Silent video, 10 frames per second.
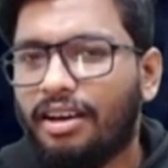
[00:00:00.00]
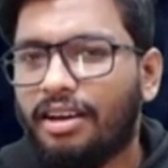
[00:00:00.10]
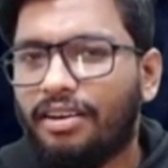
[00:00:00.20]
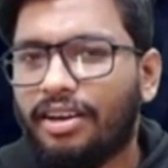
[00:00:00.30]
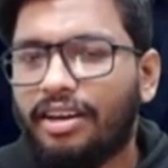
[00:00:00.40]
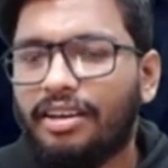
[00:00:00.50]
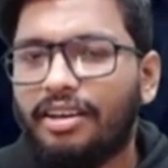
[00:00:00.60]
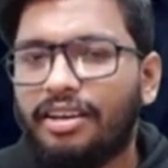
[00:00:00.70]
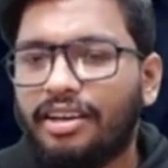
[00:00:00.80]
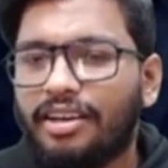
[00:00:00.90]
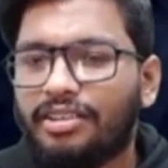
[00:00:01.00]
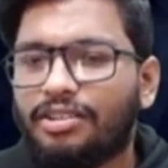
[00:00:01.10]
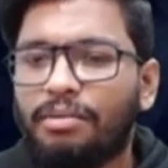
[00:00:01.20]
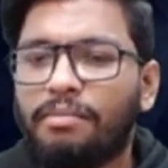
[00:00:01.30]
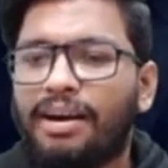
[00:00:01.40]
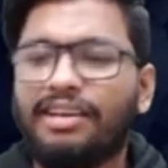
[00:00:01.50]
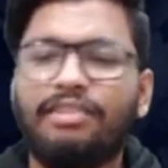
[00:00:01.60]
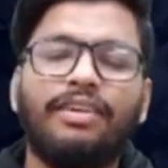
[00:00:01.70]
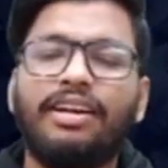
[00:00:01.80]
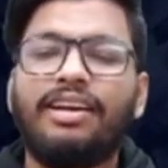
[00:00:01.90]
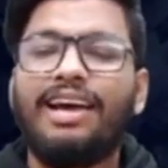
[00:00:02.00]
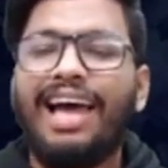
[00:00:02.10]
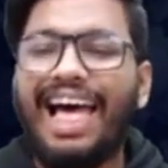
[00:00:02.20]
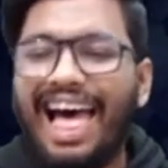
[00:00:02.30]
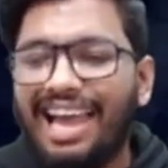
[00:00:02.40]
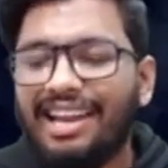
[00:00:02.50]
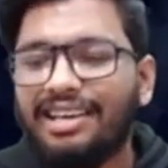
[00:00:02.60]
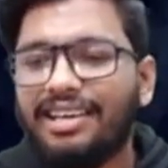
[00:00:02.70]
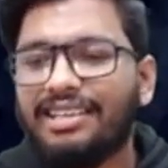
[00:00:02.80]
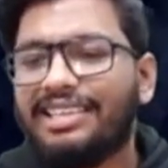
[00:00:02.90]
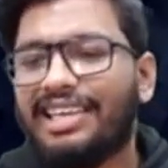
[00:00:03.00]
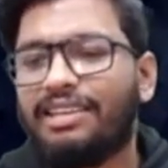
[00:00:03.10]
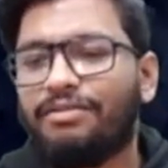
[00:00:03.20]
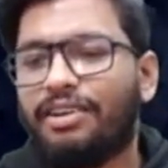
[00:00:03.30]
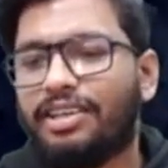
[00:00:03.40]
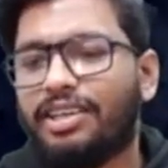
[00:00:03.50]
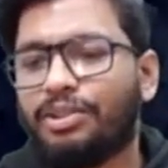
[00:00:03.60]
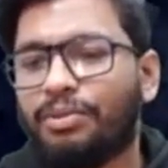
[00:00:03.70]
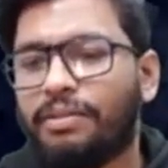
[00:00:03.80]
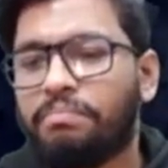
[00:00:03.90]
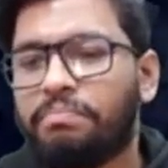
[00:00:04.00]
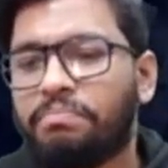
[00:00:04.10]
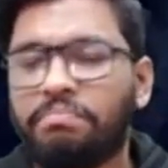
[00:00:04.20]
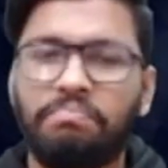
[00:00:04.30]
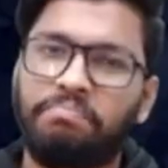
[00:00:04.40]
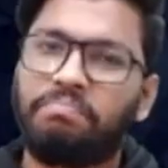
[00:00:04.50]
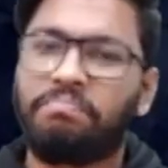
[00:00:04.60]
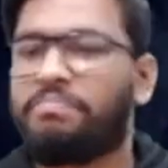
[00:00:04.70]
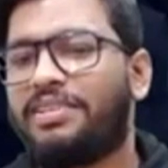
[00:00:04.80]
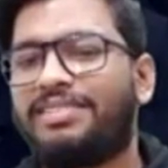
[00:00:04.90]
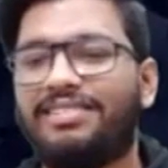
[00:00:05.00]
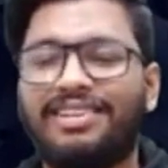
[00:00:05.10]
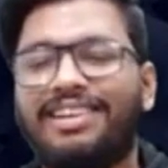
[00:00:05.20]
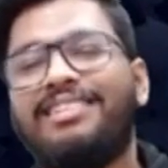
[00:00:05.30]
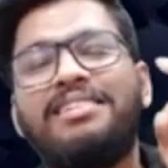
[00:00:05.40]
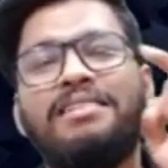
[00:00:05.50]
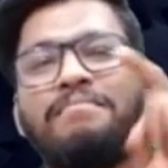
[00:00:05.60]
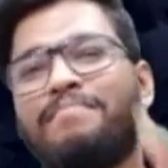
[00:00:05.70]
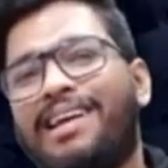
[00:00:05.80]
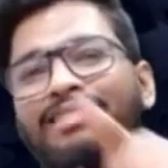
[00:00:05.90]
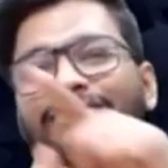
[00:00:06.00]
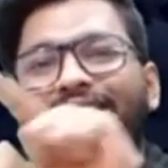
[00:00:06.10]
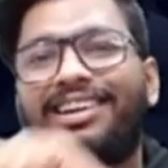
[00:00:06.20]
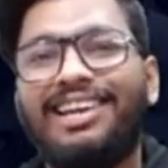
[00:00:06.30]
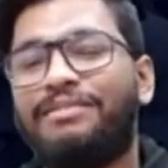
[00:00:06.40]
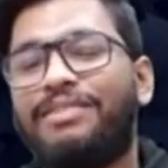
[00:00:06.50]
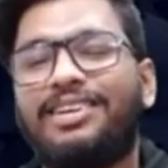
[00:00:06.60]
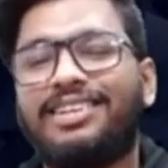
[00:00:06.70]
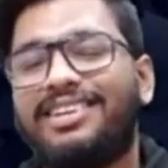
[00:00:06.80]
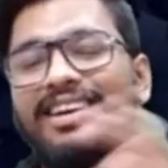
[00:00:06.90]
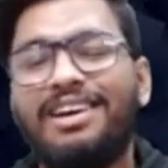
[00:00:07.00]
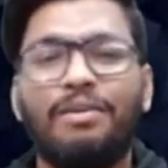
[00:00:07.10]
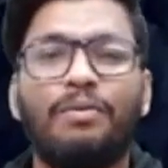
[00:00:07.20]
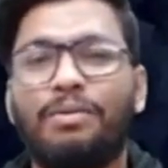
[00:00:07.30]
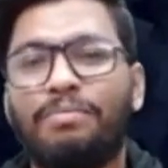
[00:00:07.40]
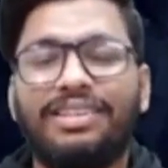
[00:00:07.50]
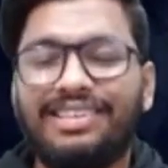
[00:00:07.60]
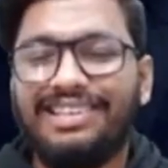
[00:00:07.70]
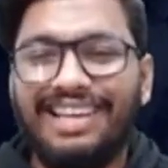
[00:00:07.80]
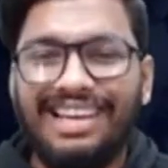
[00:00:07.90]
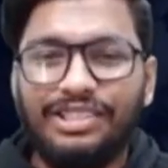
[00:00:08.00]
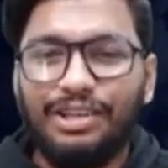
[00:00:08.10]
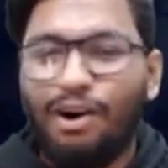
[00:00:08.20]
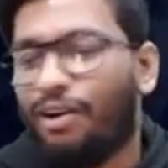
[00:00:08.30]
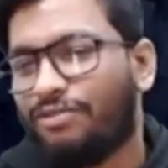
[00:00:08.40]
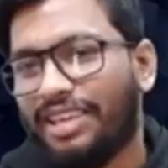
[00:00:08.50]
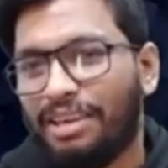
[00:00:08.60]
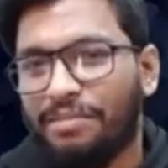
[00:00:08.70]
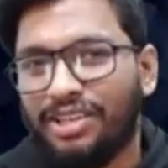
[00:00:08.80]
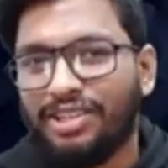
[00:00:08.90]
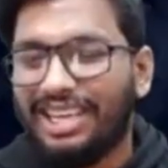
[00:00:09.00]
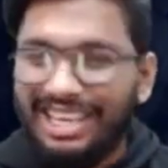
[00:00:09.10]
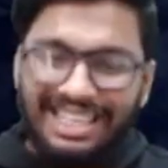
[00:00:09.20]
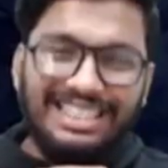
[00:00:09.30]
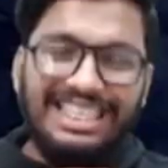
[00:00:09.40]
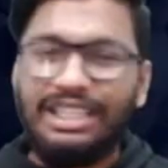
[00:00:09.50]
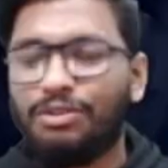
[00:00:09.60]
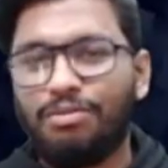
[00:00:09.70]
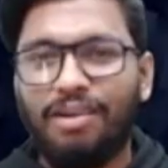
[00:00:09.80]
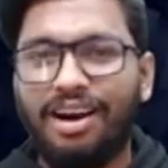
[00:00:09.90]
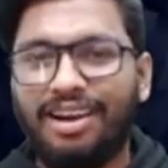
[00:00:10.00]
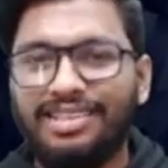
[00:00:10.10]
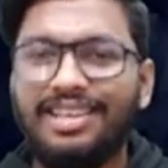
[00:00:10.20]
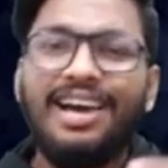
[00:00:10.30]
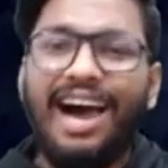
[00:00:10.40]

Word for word: All right, it's going to be magnified and it's inverted as well. That's a real, magnified, inverted would be the nature of the image. Easy to mark, guys.